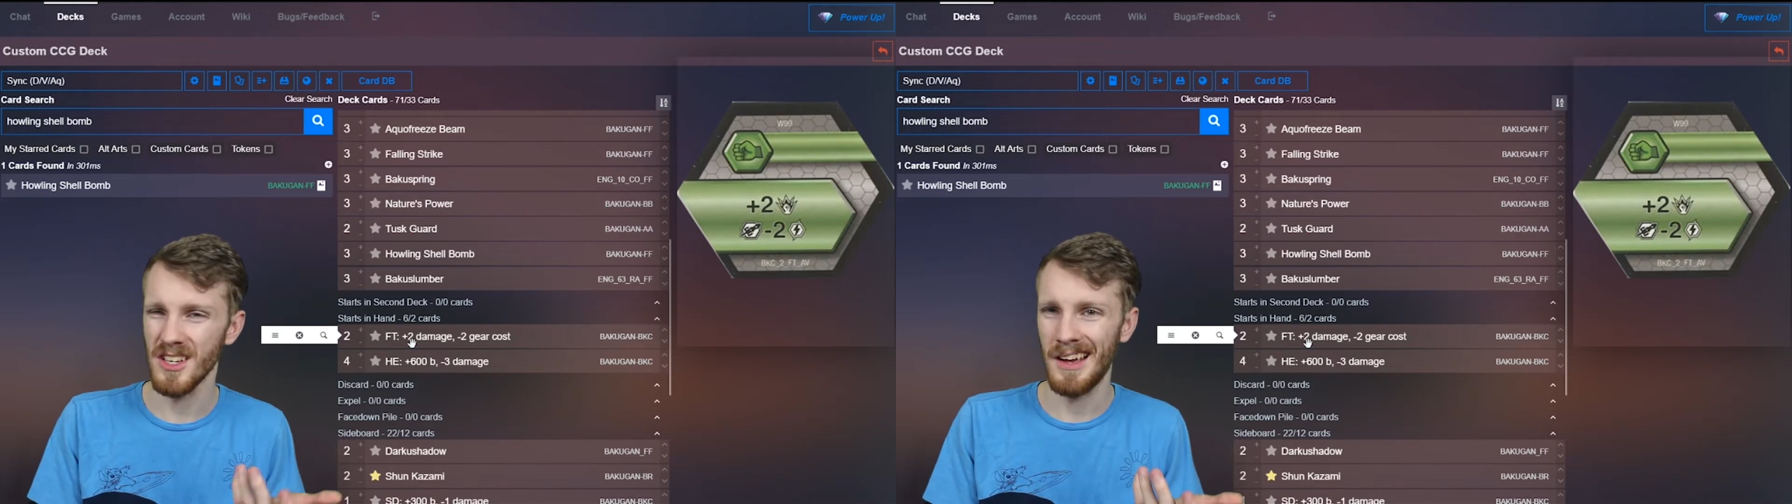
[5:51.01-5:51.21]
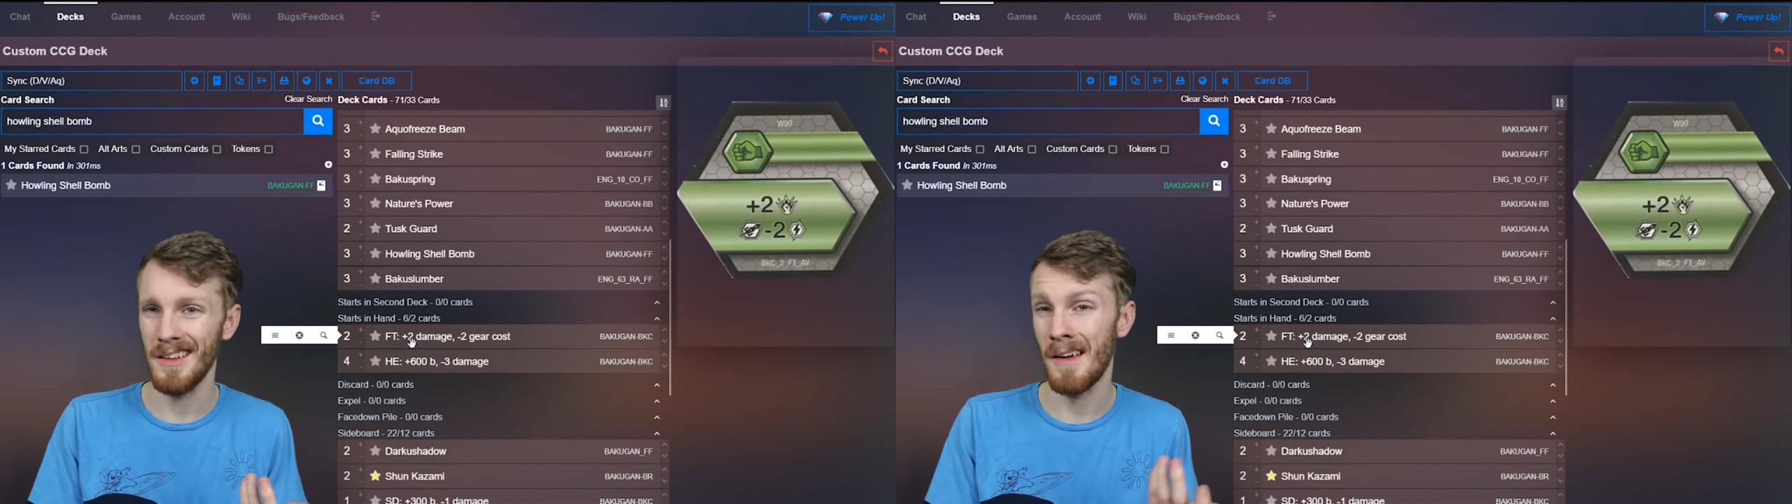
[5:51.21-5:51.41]
to
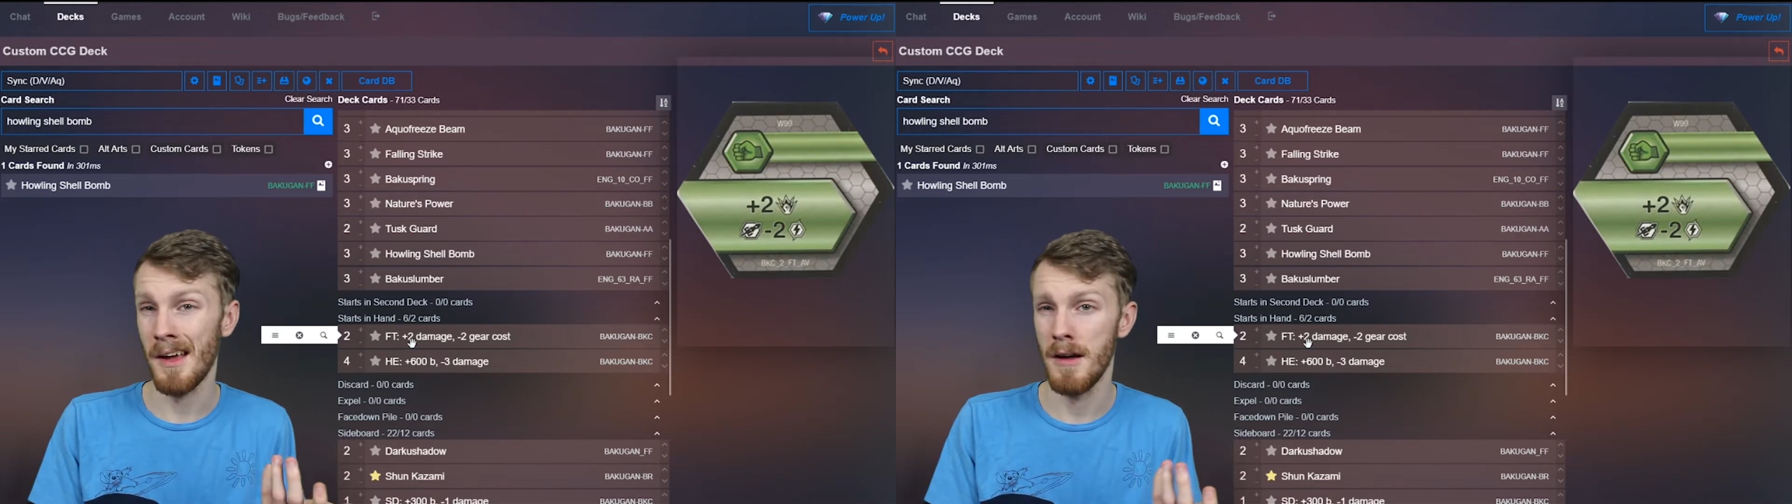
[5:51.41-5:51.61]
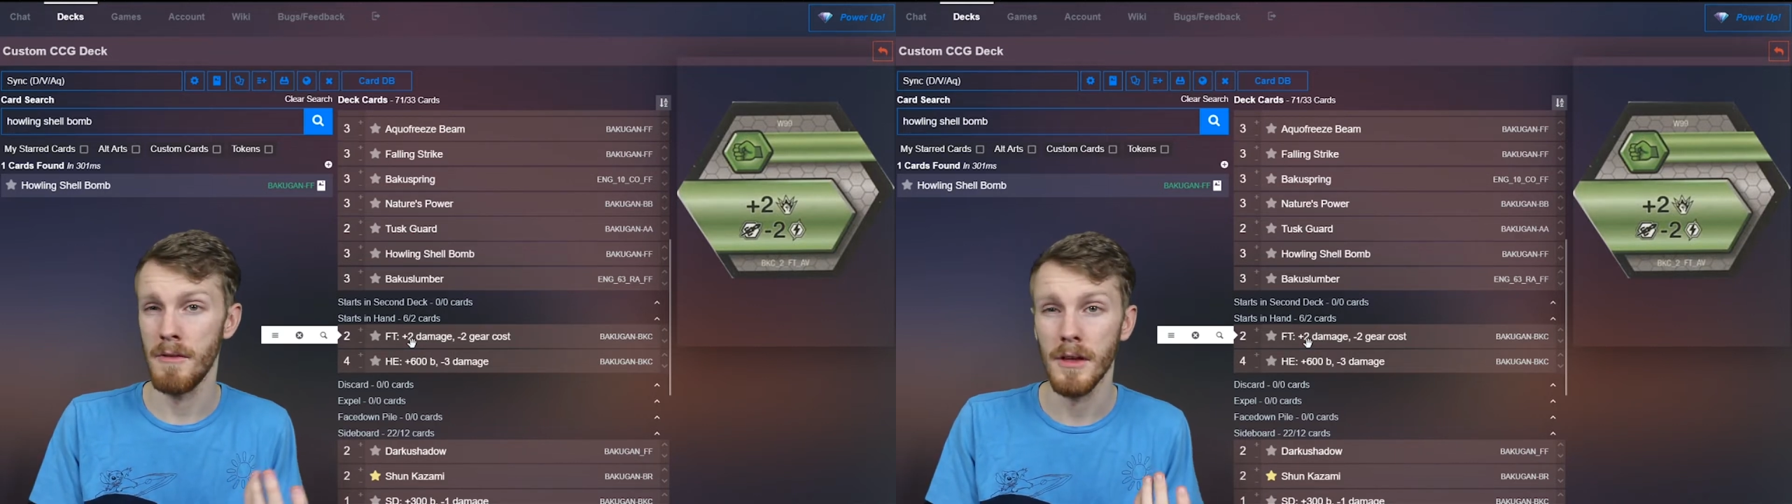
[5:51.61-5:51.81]
kind of
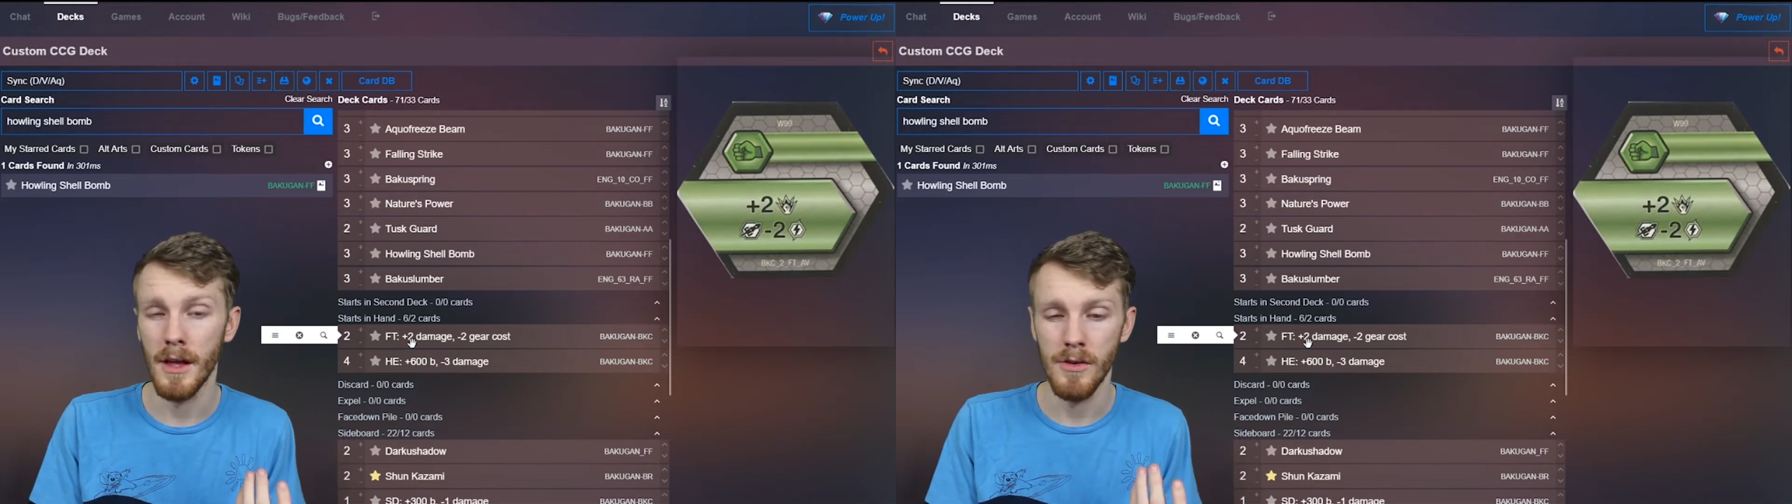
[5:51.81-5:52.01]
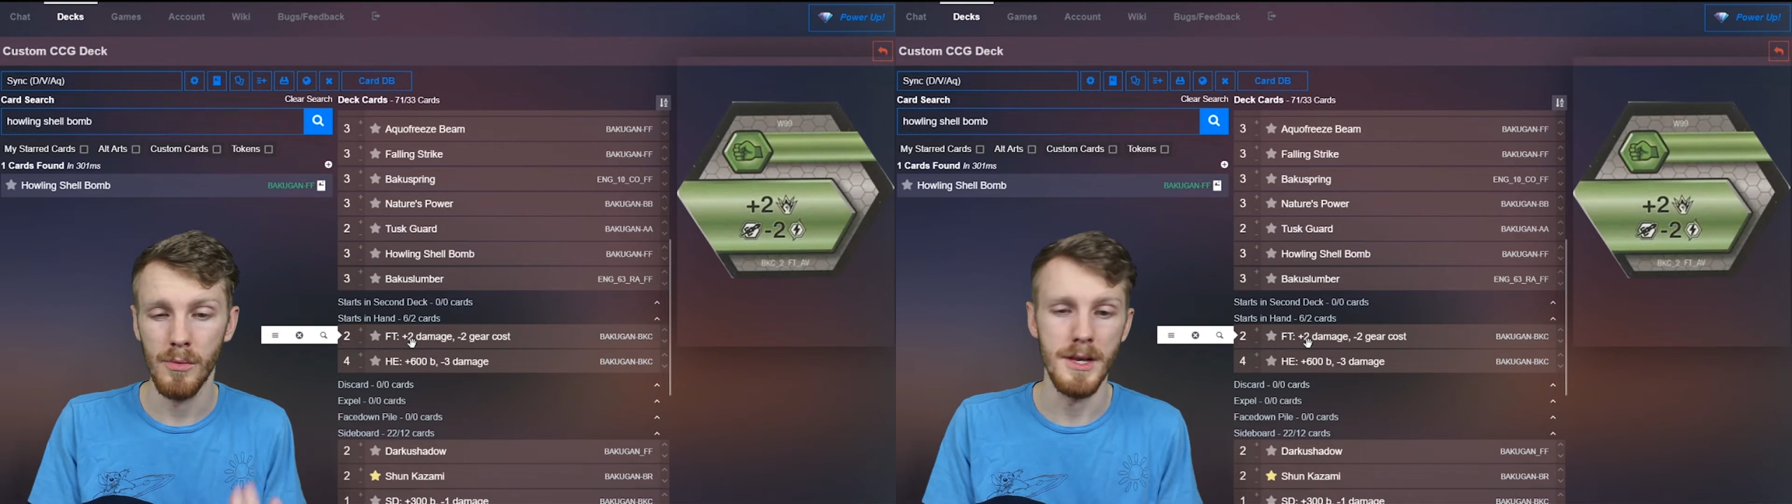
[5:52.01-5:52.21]
have in
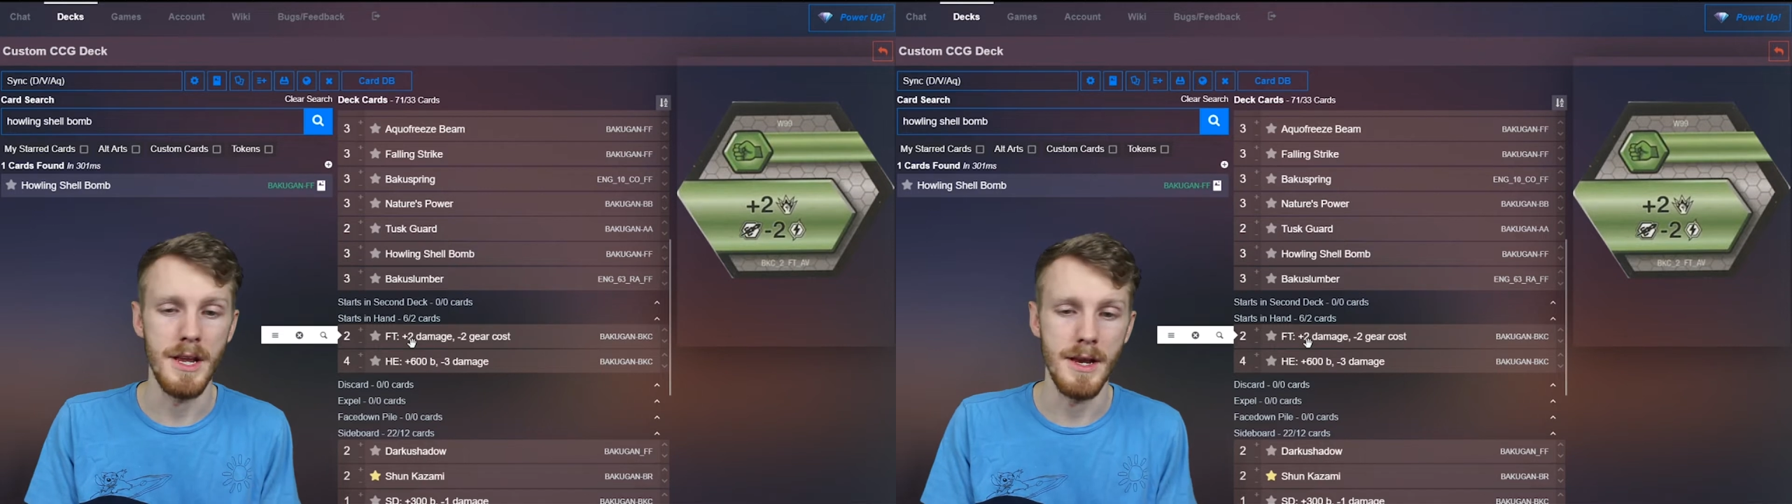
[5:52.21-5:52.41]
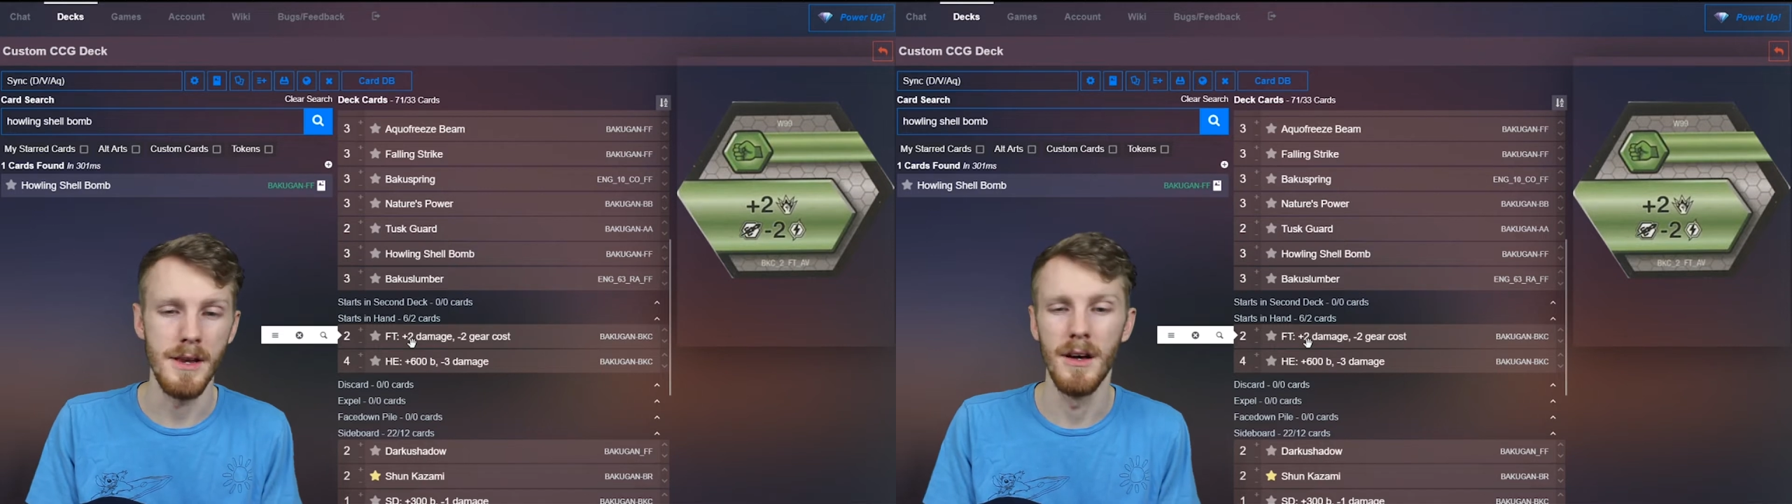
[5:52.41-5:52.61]
case we
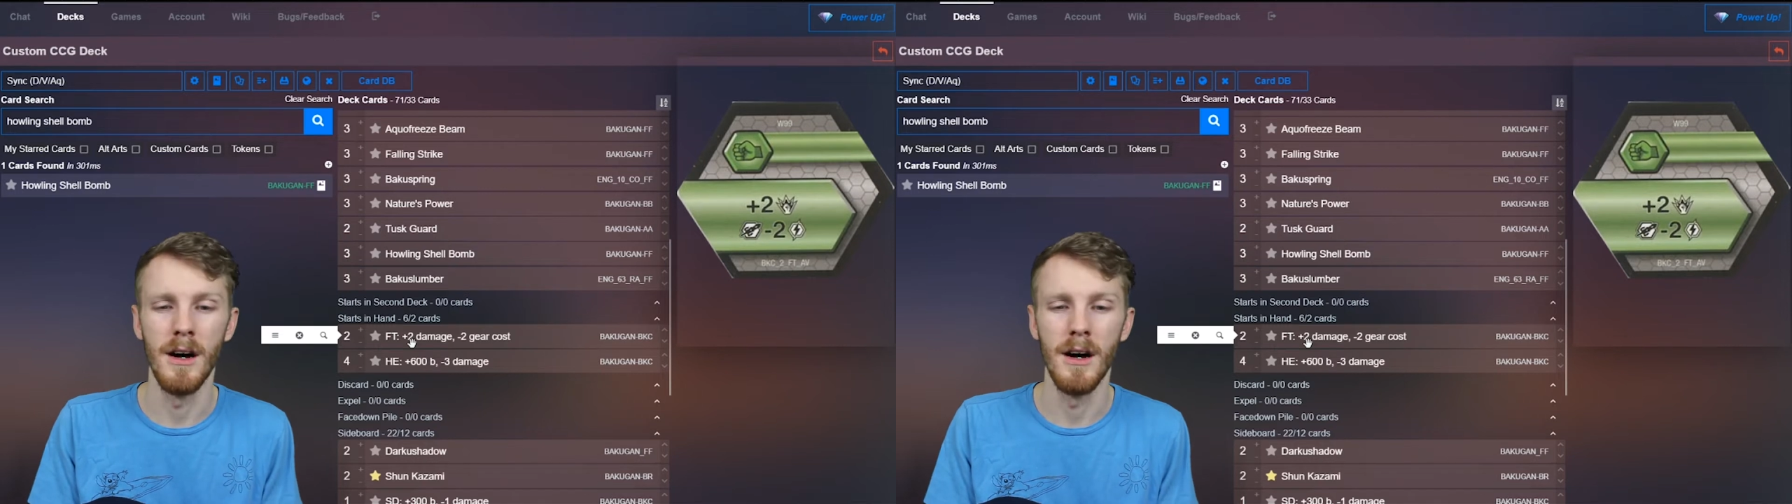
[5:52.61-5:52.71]
need it.